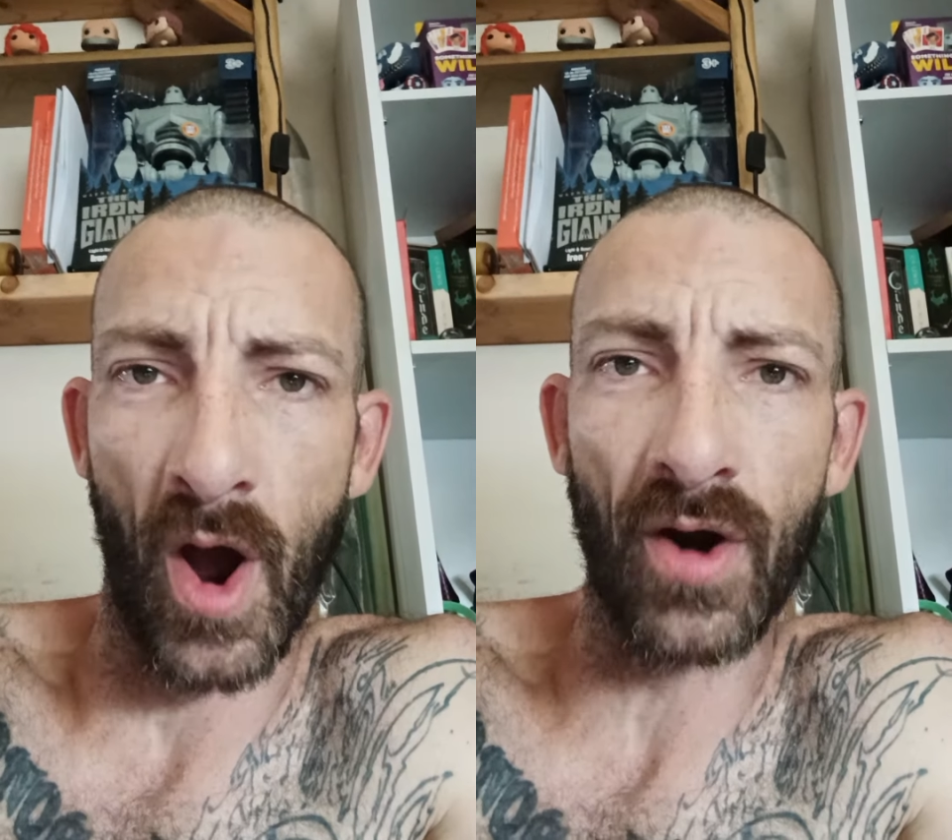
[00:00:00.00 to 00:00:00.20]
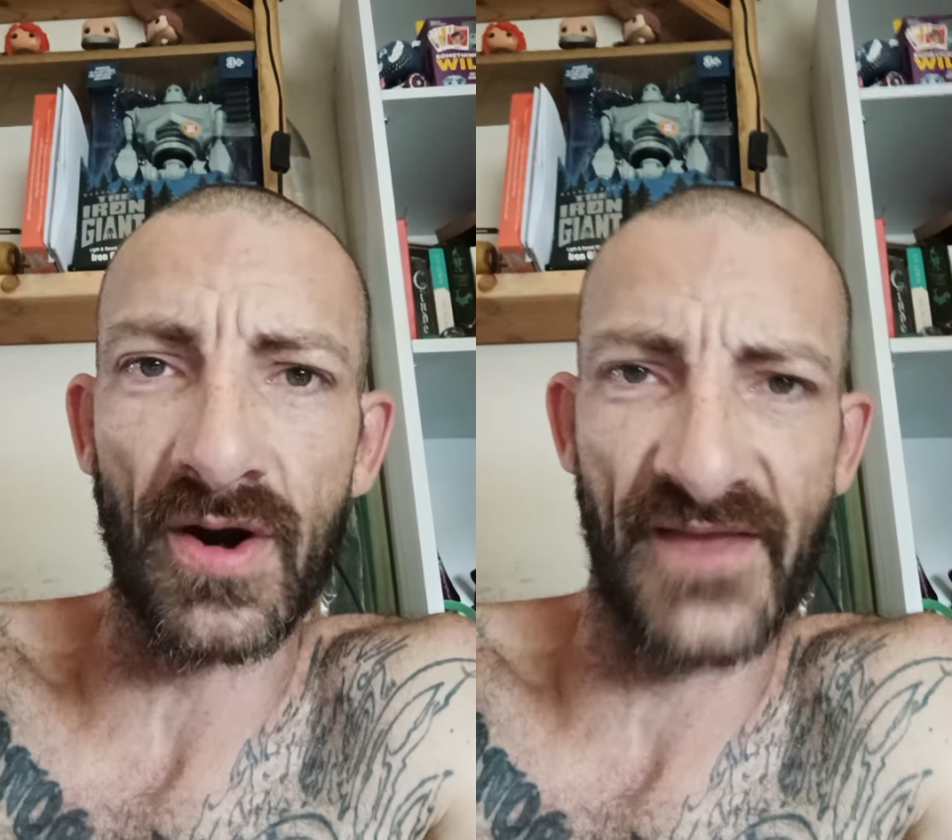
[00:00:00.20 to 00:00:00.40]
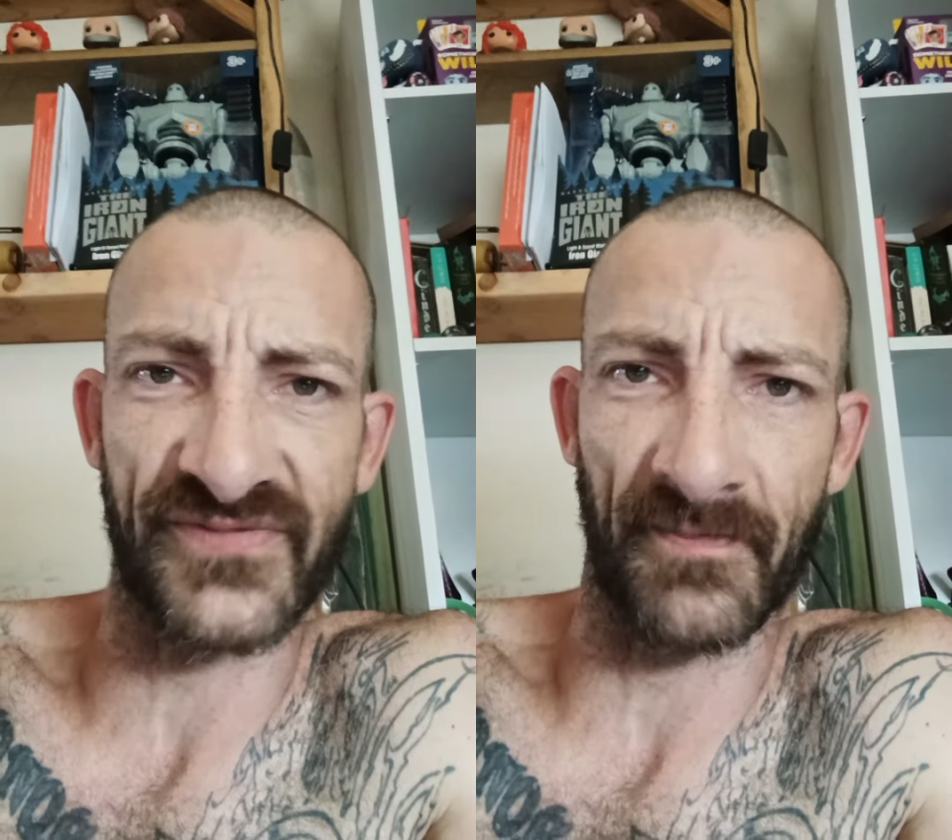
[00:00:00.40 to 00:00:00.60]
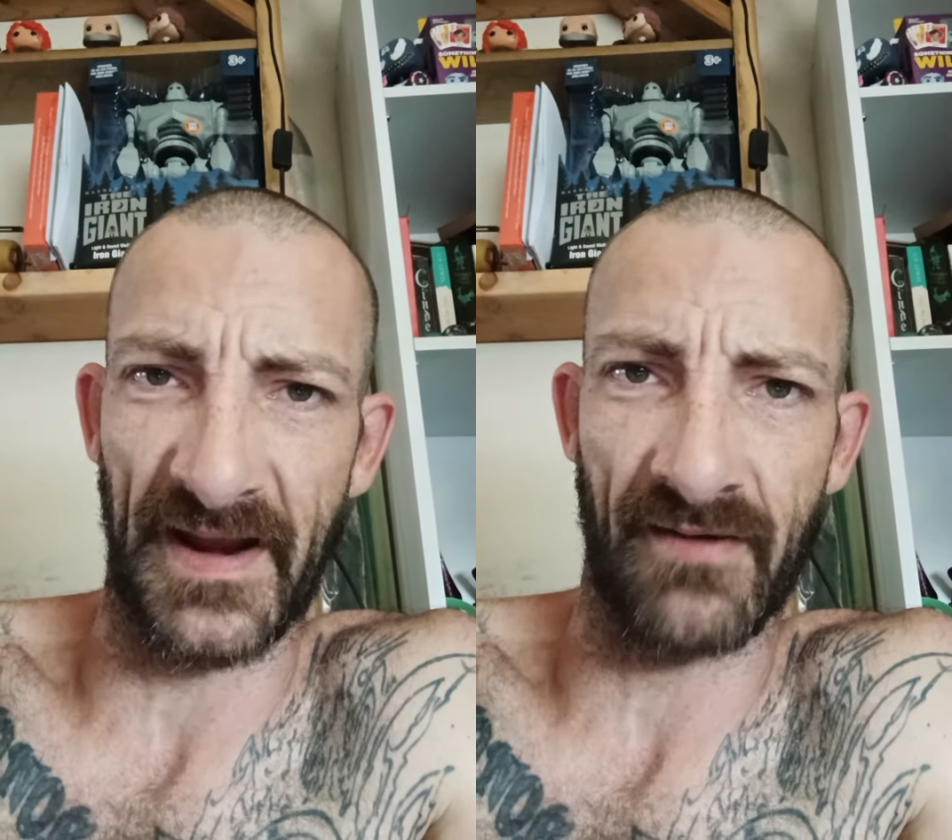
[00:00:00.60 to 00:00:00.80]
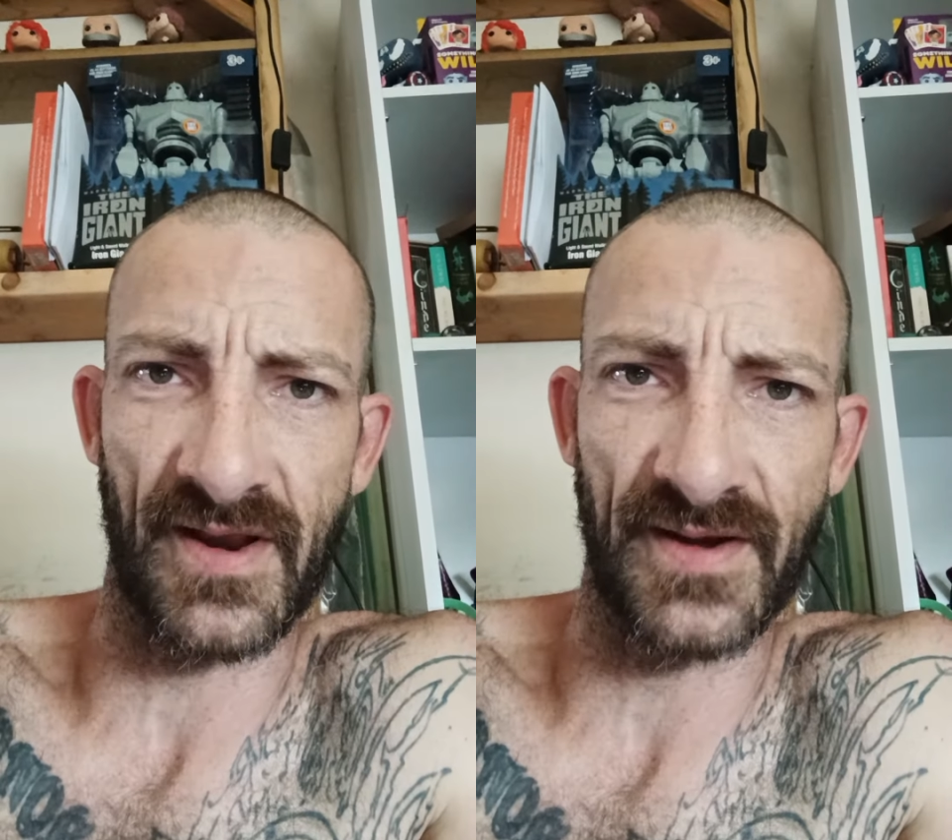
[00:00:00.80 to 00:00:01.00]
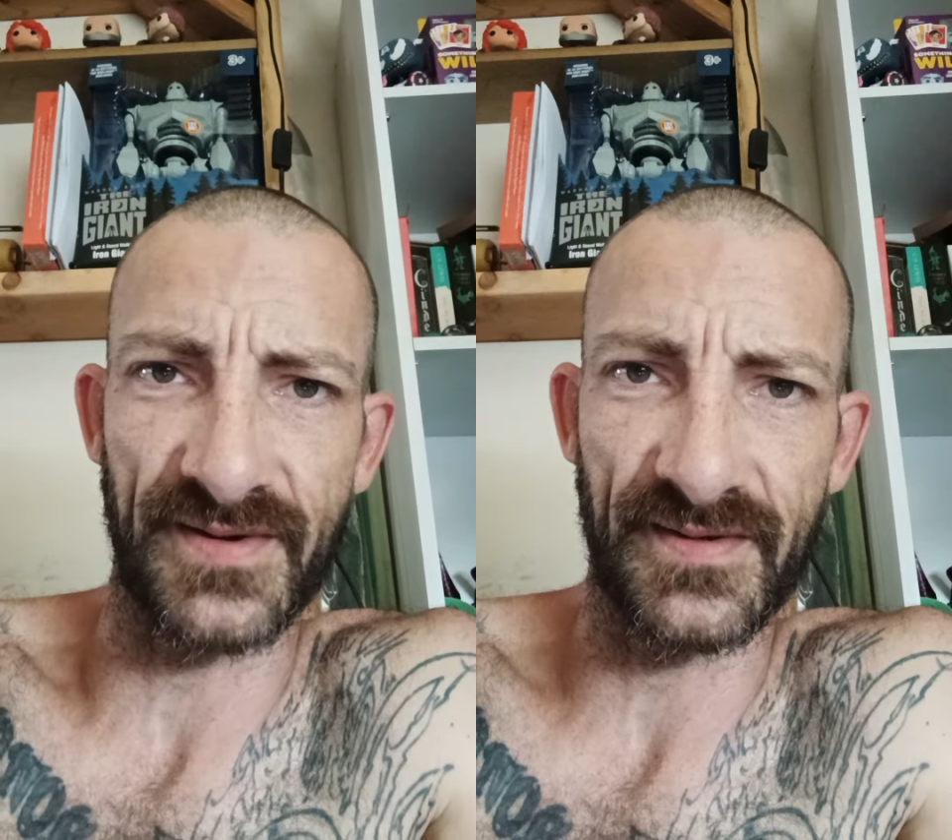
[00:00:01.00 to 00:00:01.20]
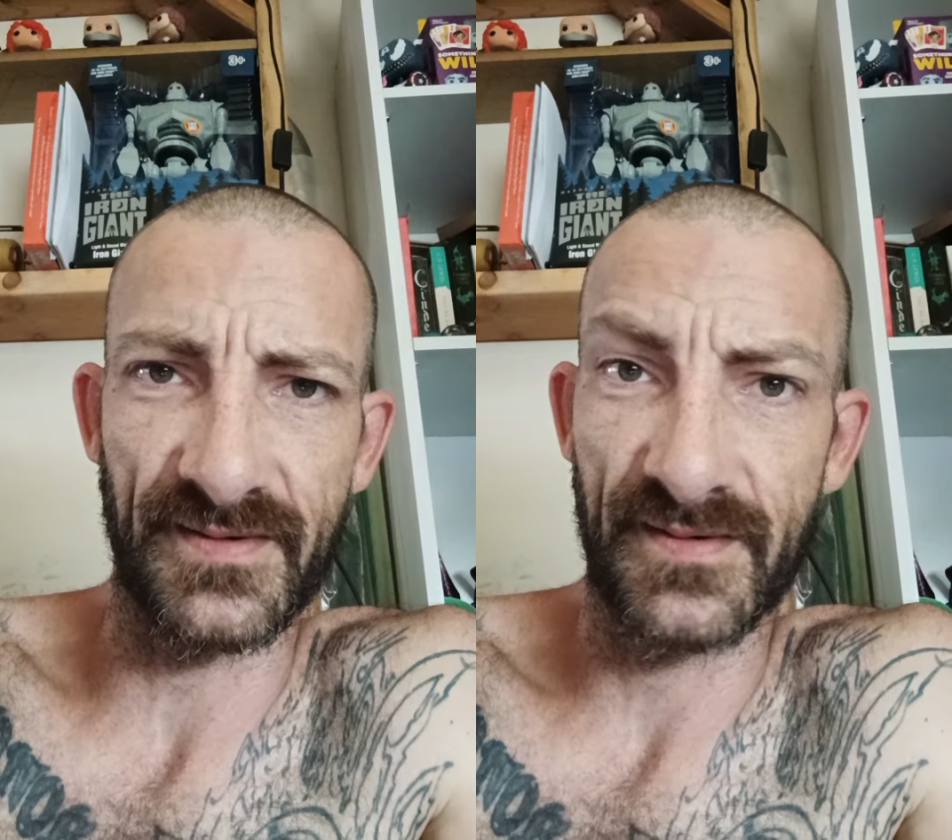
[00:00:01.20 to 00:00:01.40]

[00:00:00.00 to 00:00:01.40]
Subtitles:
are as a parent.